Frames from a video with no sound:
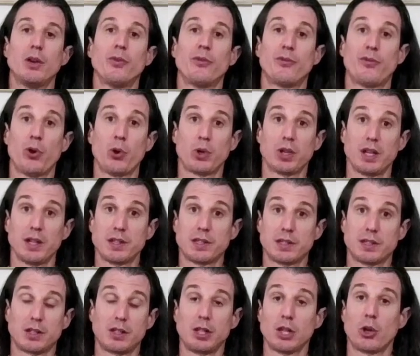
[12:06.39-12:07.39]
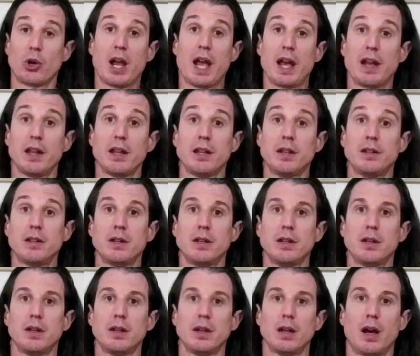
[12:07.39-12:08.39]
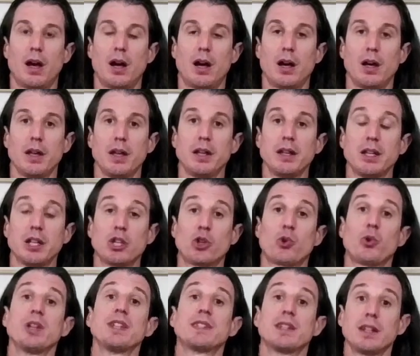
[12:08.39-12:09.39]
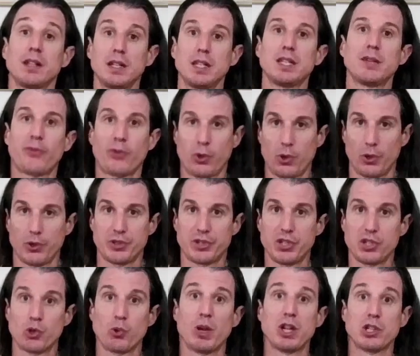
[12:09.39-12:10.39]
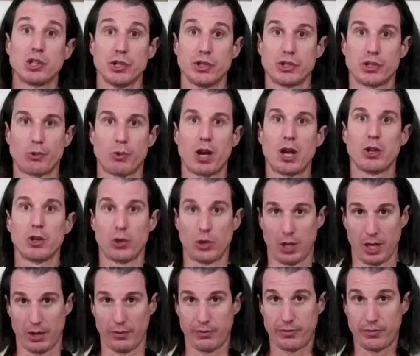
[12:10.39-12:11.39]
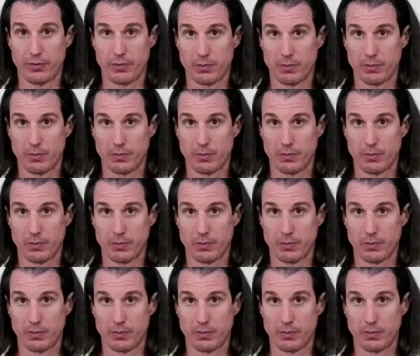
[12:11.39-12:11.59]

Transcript: focused, clear-headed uh, in increasingly difficult situations throughout your life.